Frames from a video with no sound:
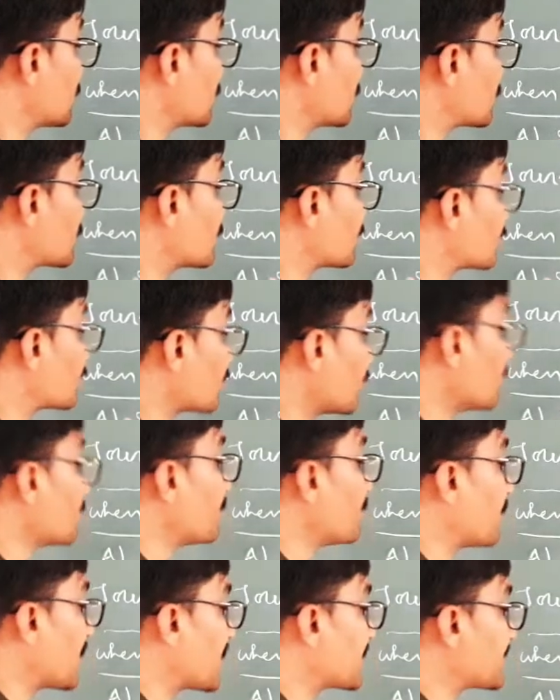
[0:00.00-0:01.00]
to
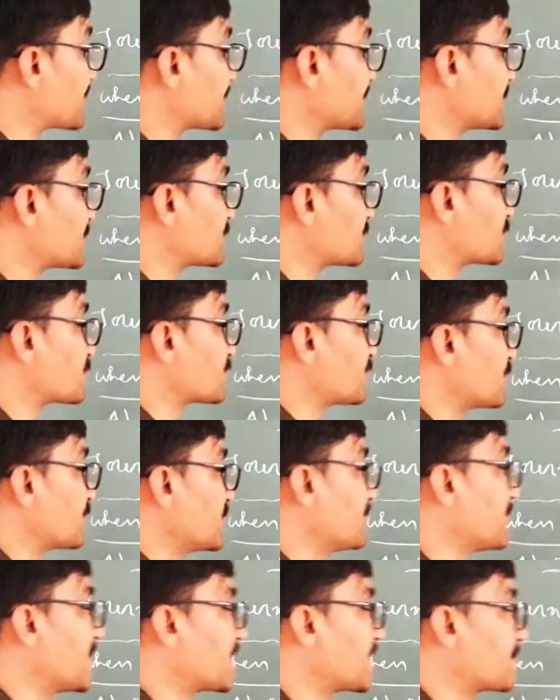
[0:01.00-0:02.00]
whom parties to be
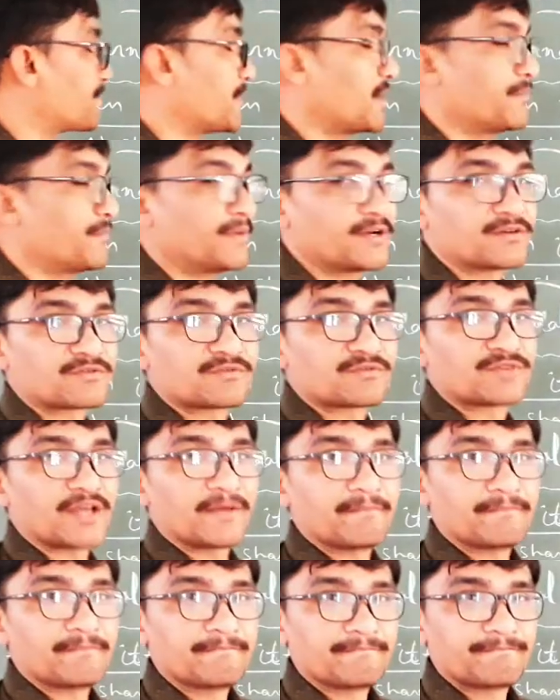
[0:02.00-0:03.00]
made payment to
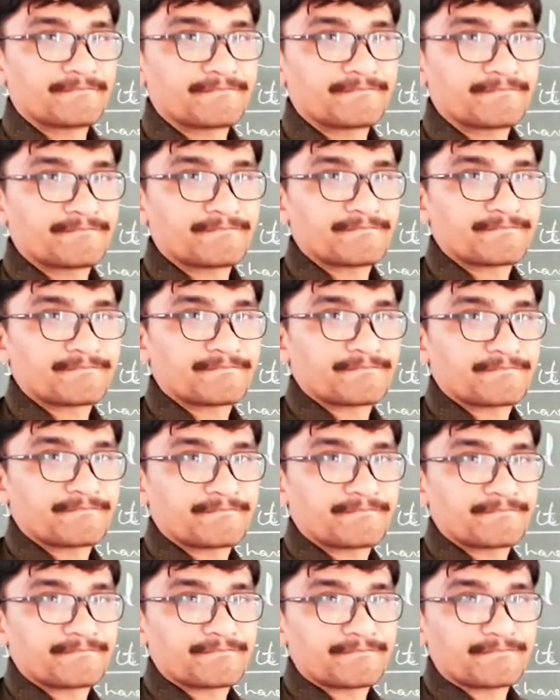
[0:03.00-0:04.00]
them,
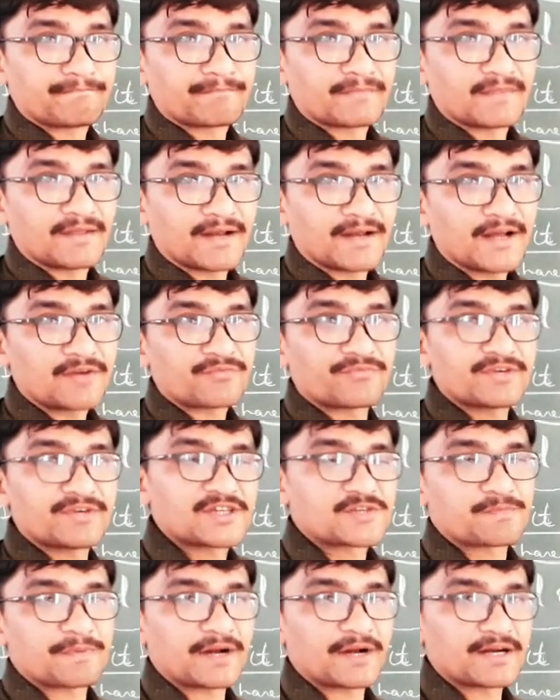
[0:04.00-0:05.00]
right?
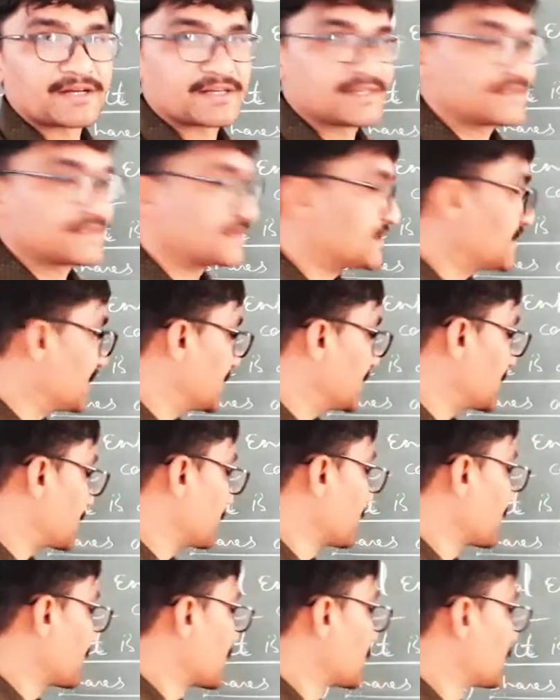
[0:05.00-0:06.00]
Which party is
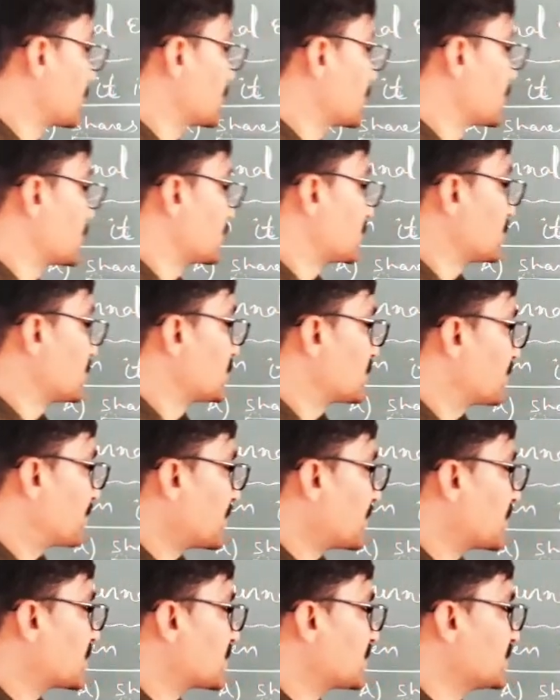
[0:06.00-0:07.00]
here? The
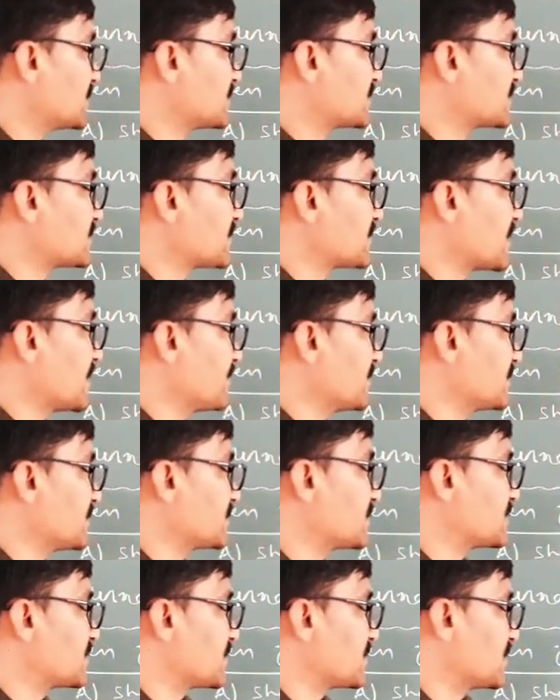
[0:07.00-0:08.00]
party's name
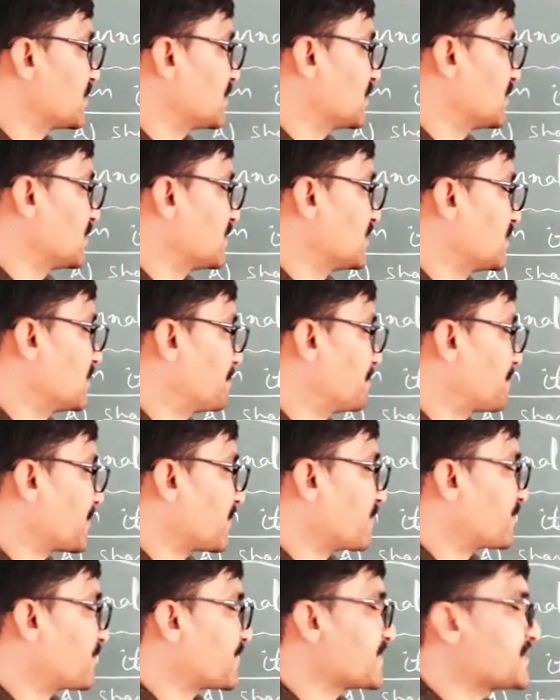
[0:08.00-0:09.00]
is
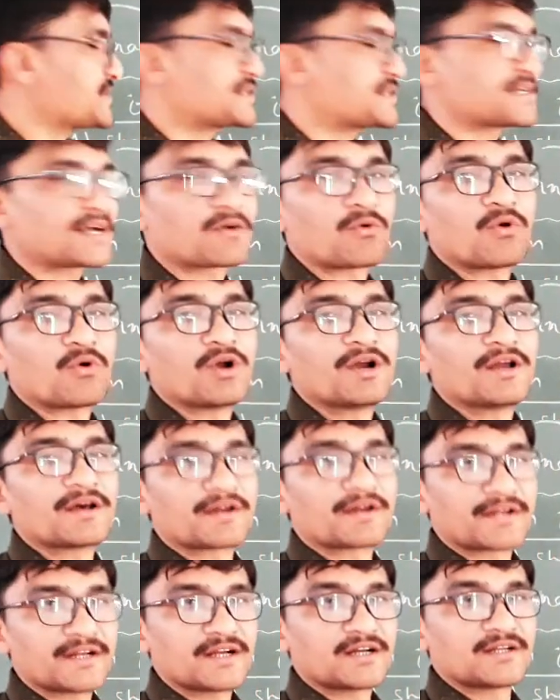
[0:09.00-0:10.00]
preference shareholder.
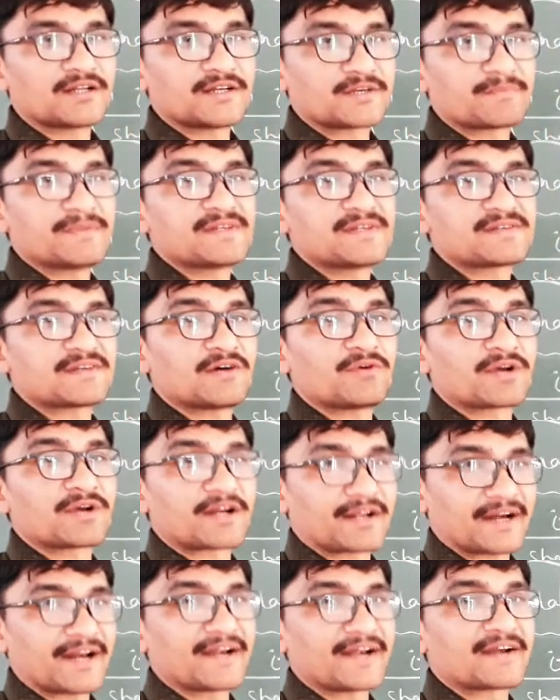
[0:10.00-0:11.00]
It means
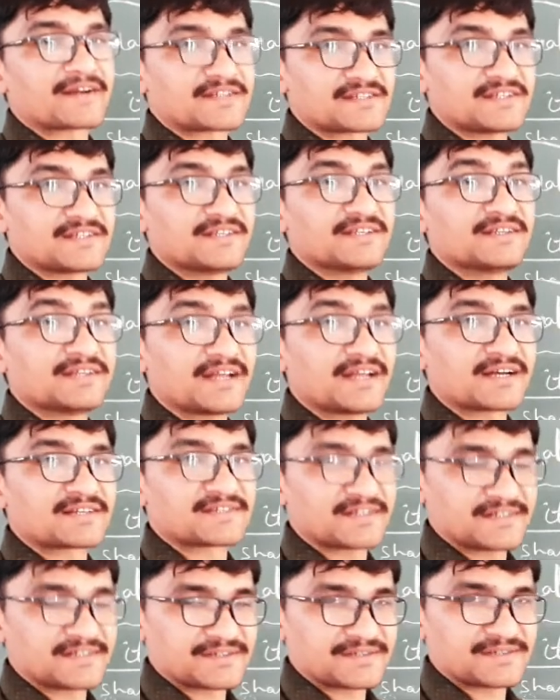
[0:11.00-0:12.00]
our creditors in that
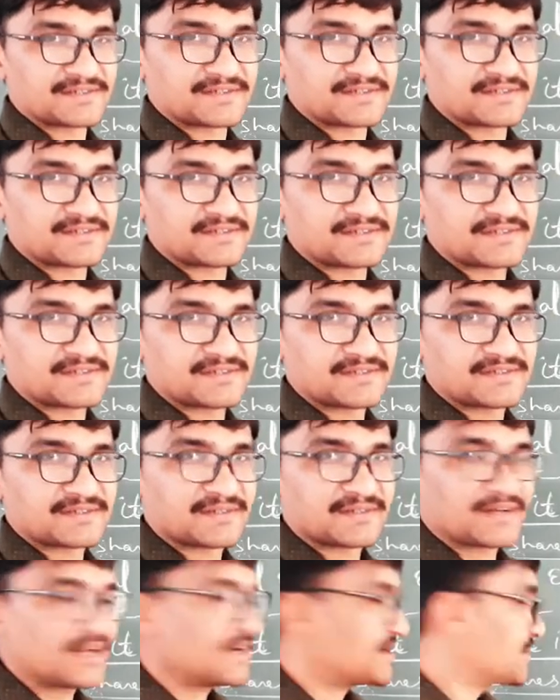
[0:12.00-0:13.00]
sense,
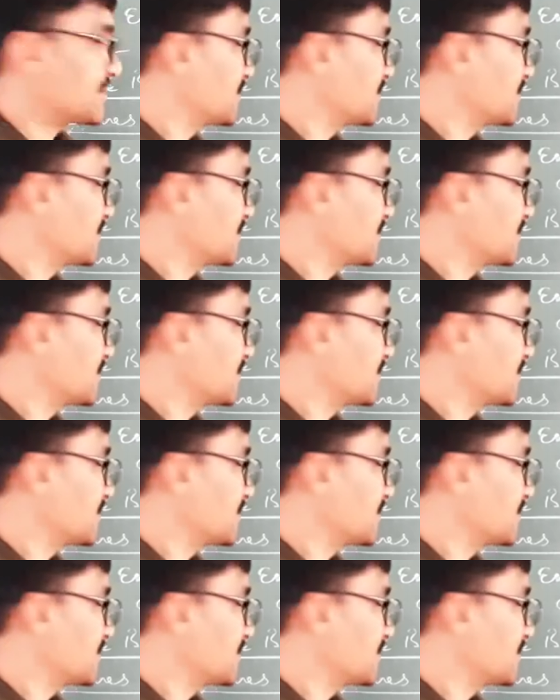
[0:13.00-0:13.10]
right?